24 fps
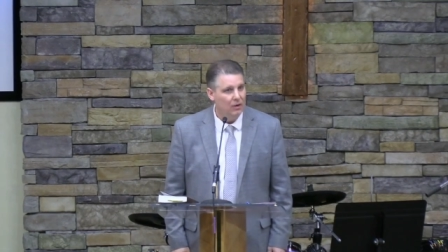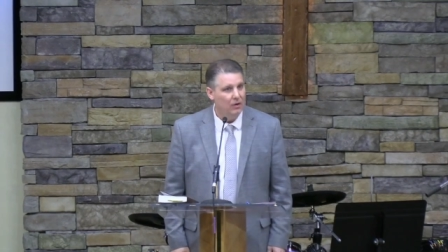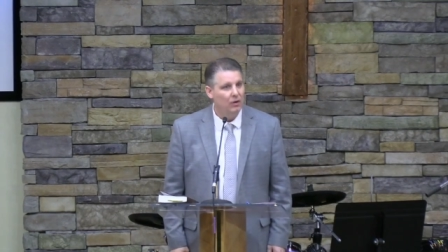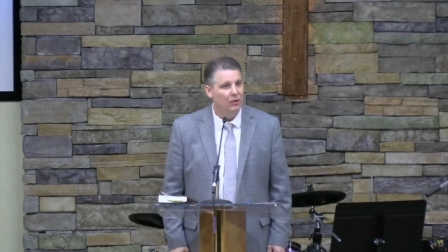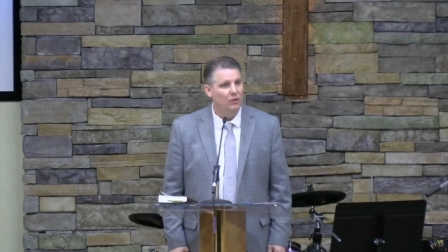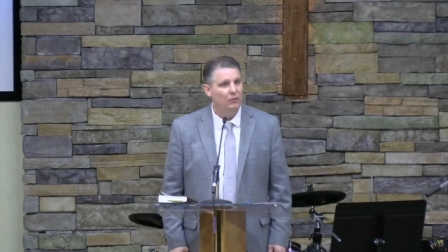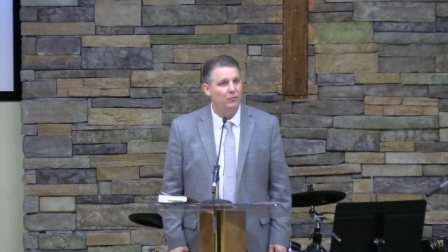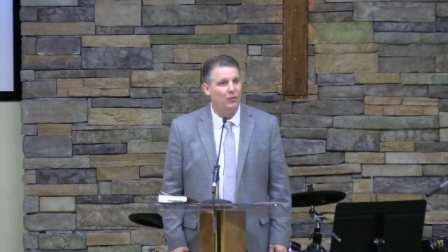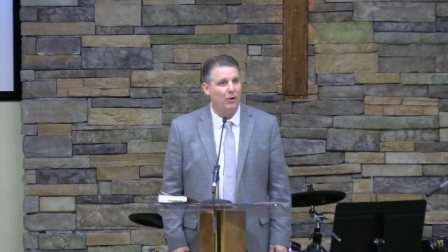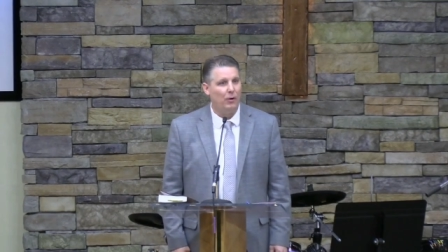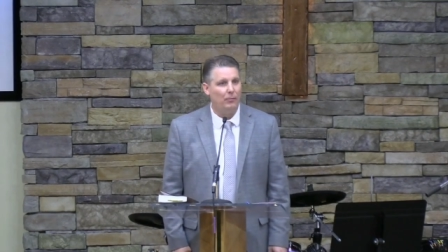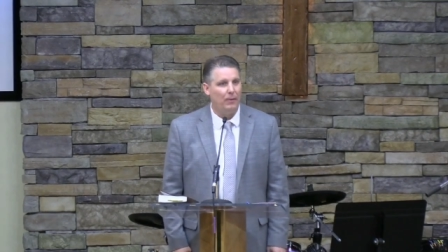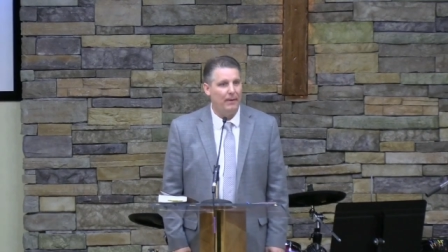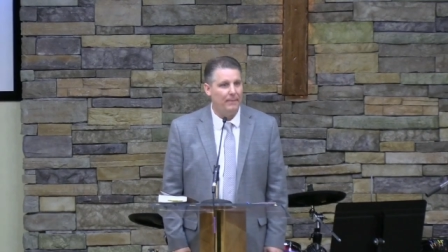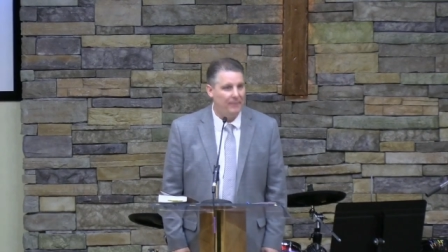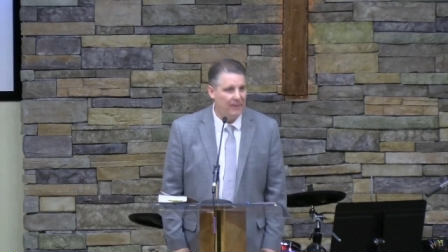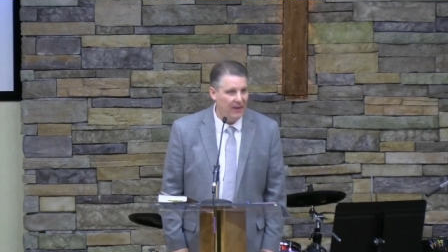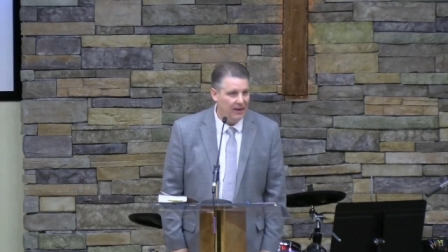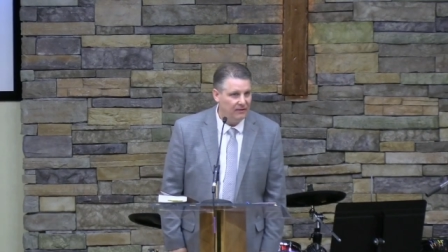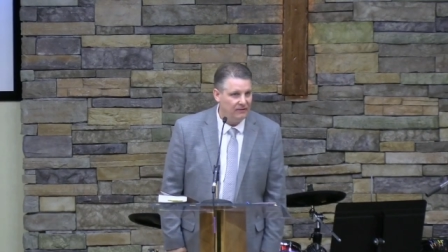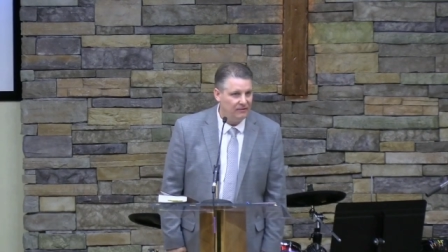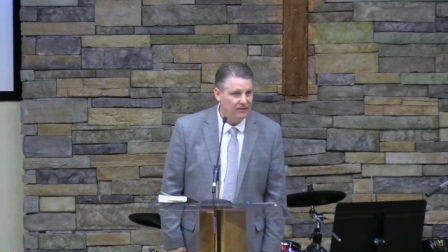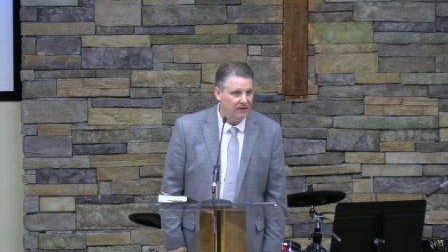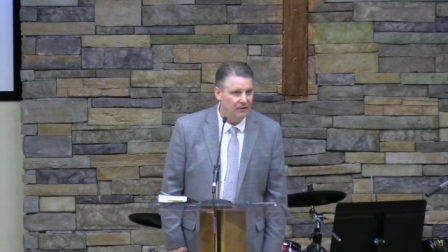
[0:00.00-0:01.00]
for
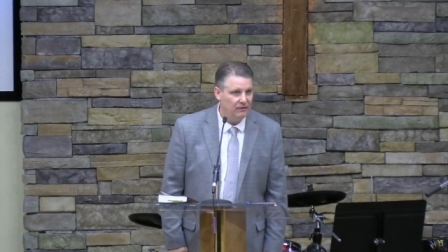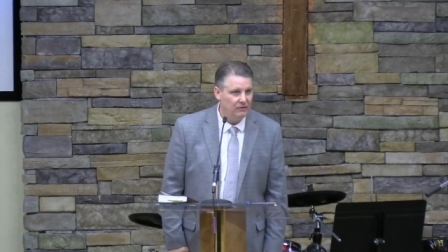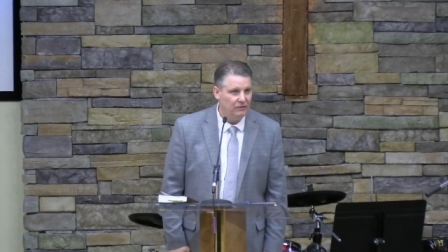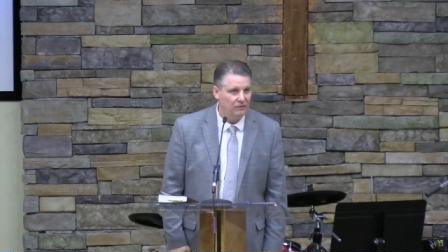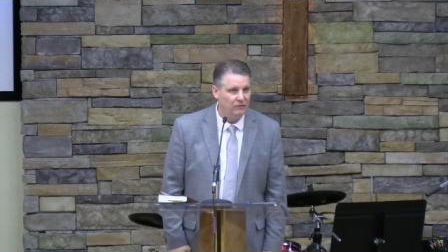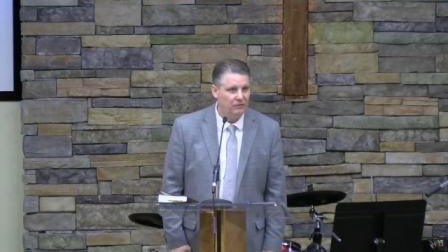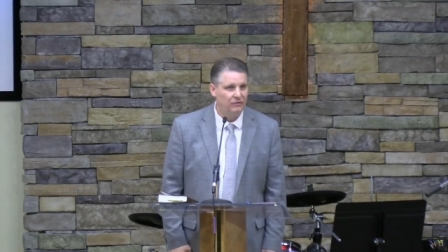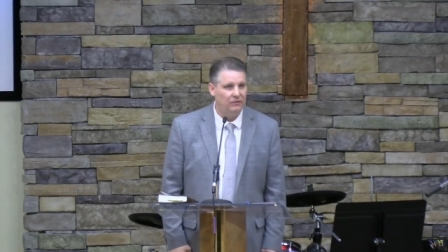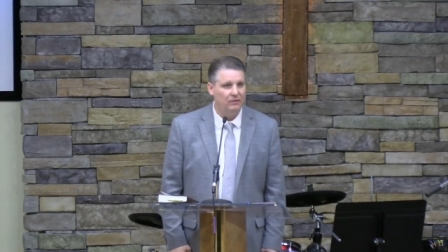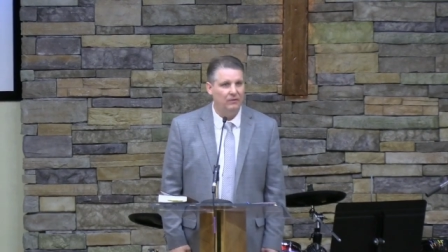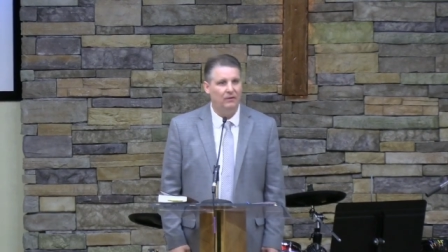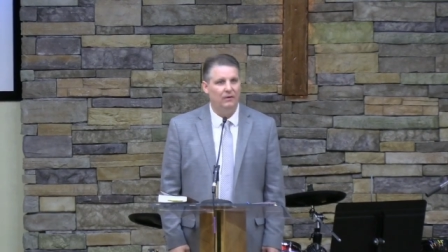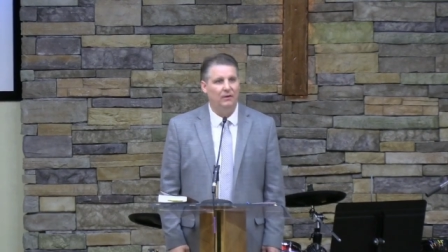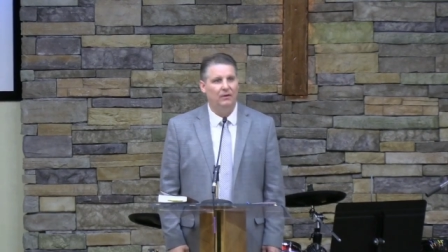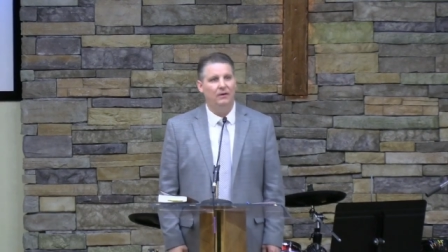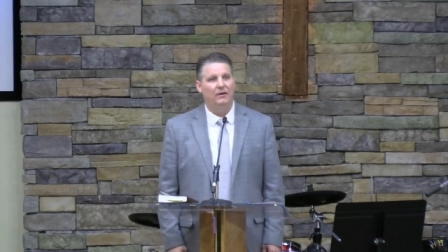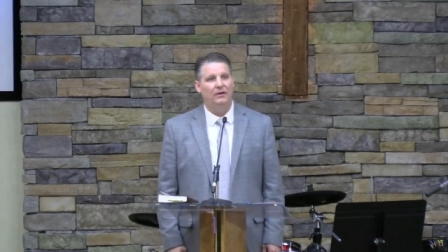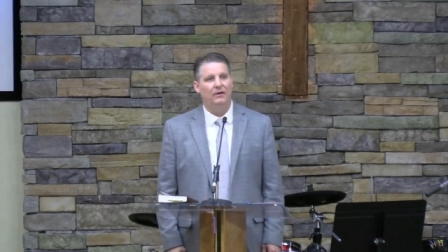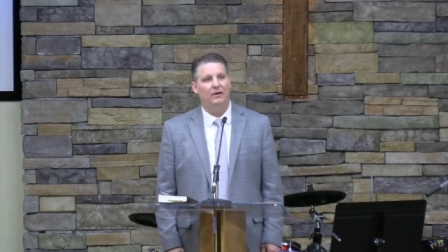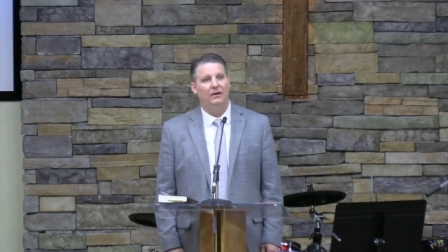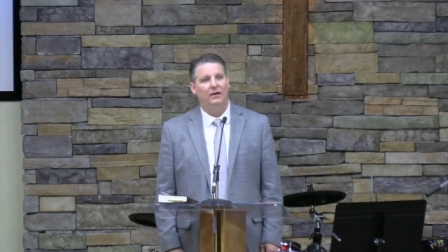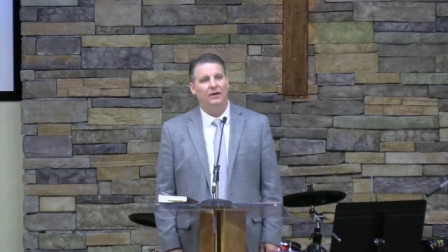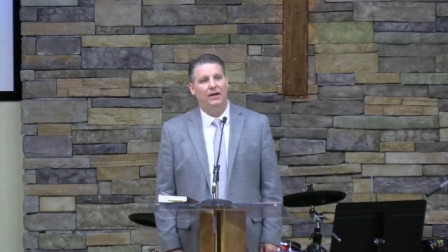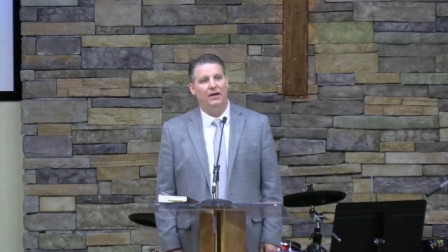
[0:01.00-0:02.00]
repentance
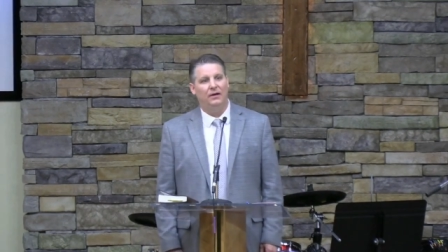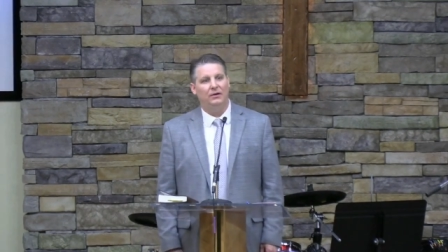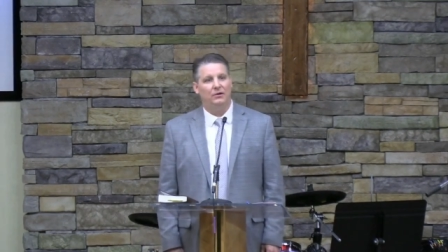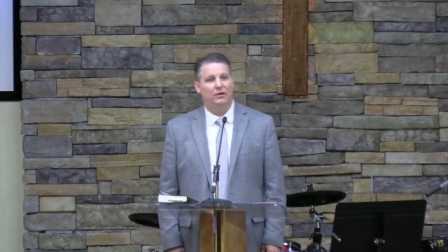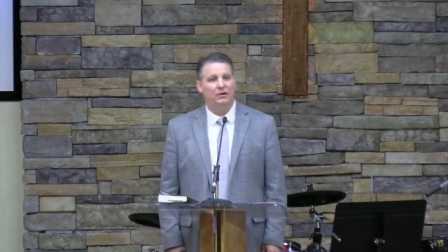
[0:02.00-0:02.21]
and